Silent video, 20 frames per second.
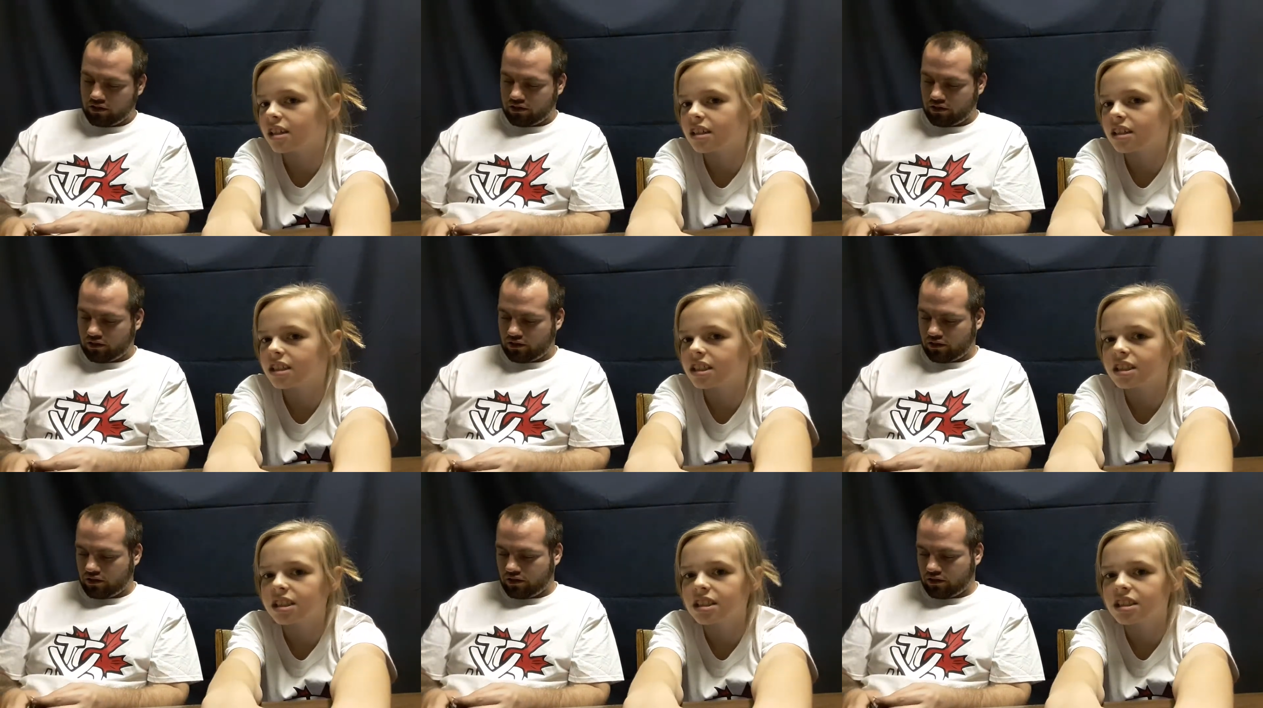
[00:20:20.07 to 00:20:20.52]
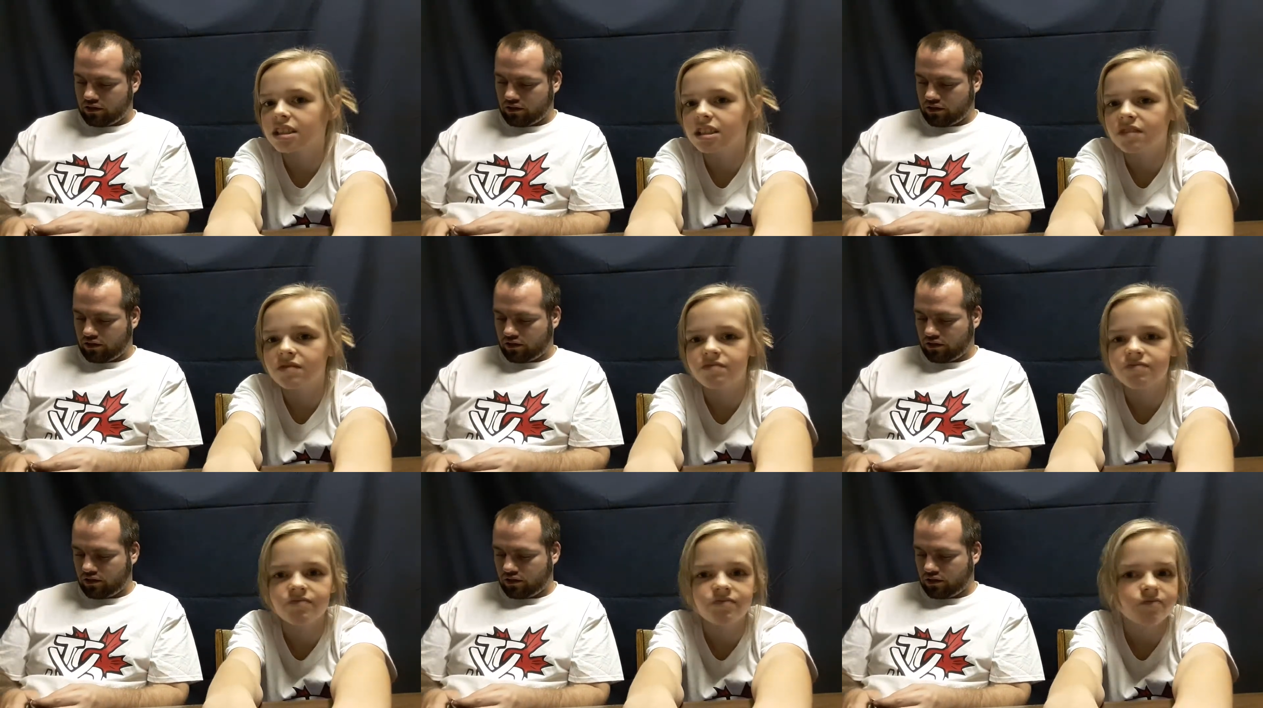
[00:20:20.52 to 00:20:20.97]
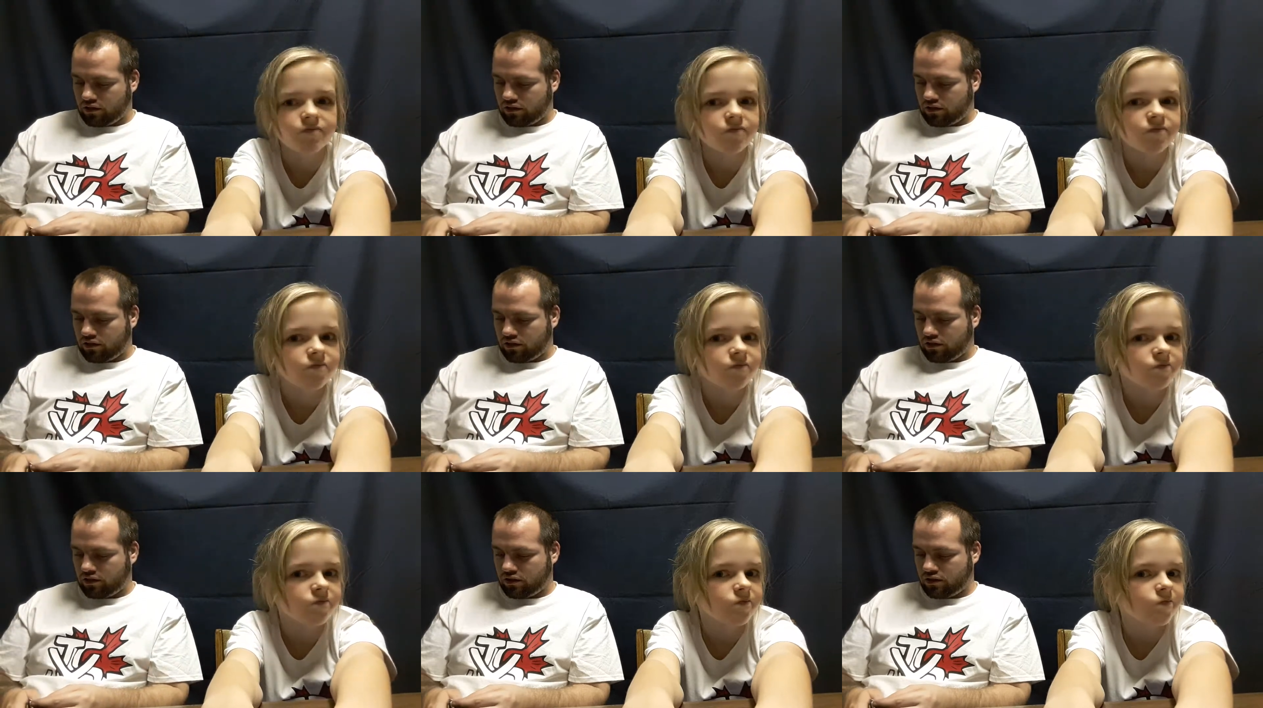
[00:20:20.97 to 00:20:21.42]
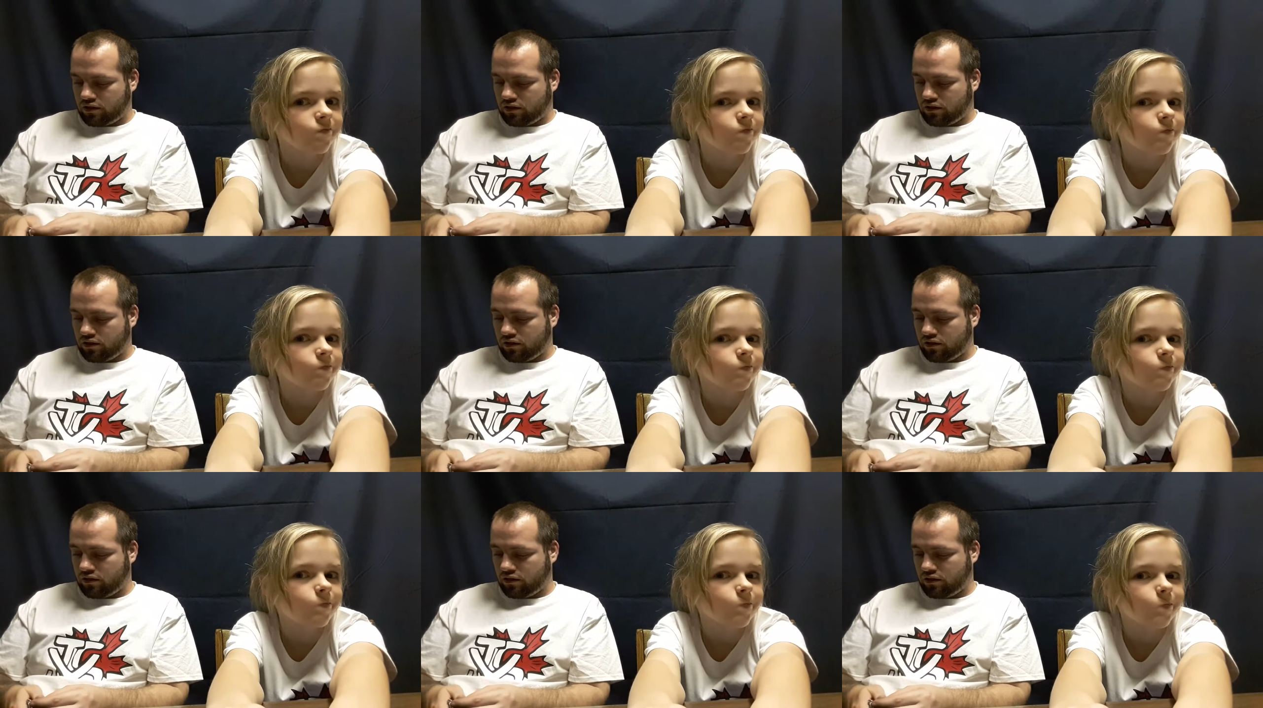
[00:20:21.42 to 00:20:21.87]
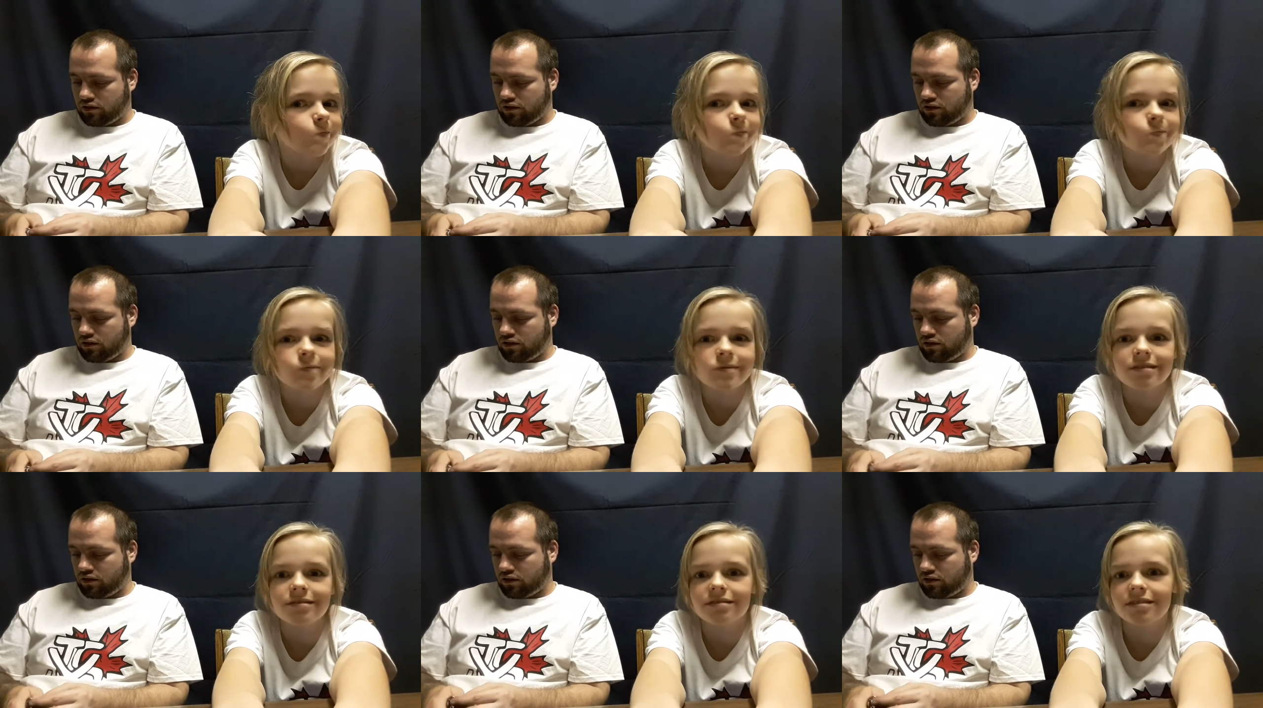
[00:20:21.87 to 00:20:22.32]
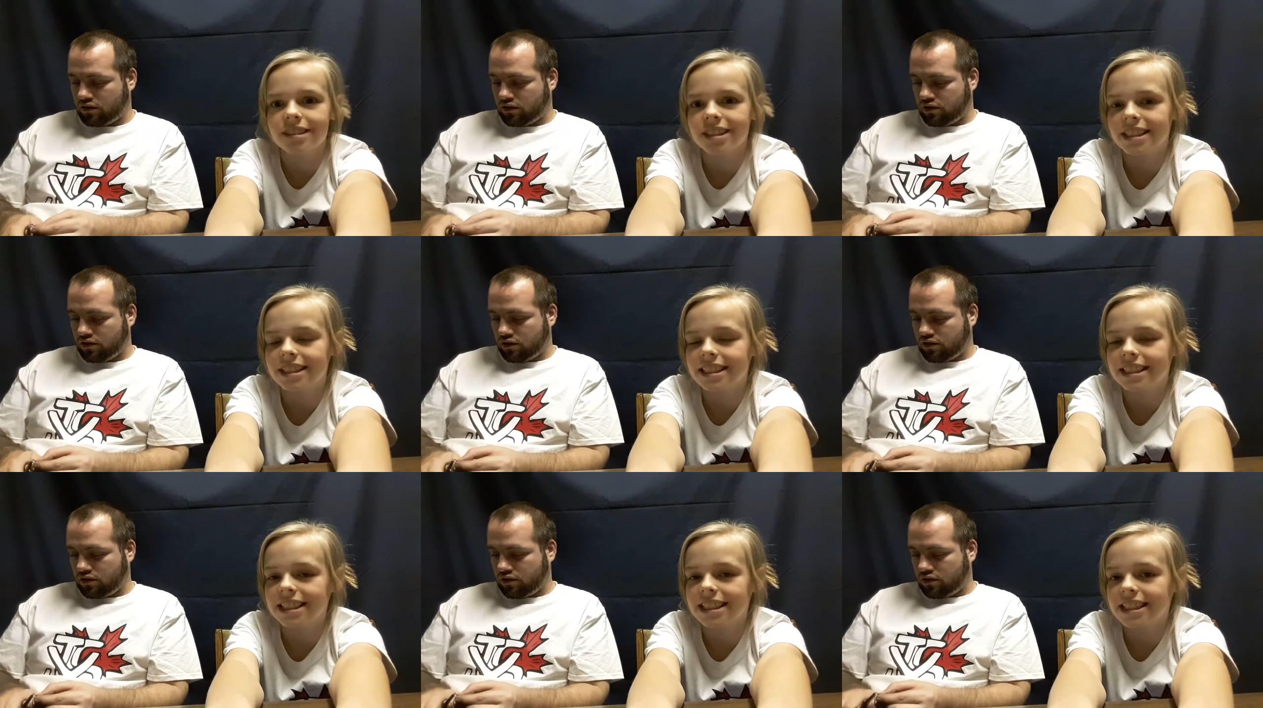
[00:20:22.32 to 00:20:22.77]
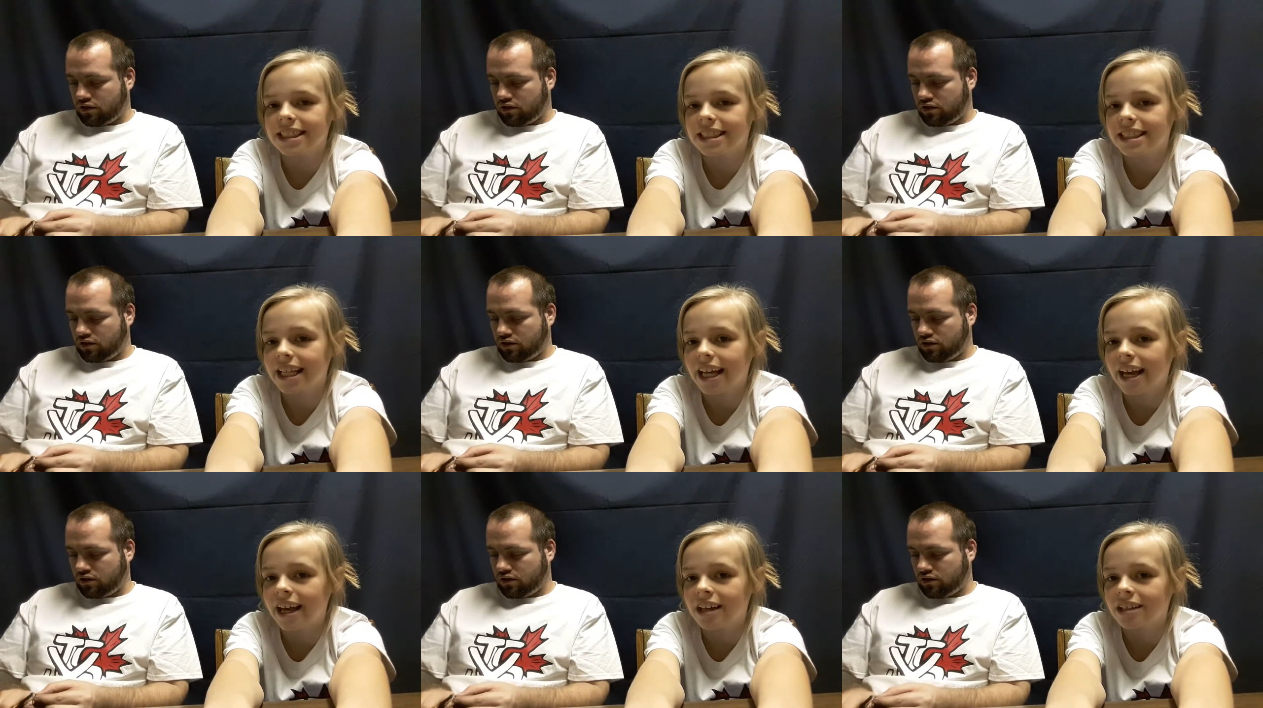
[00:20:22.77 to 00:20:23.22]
(no one is talking)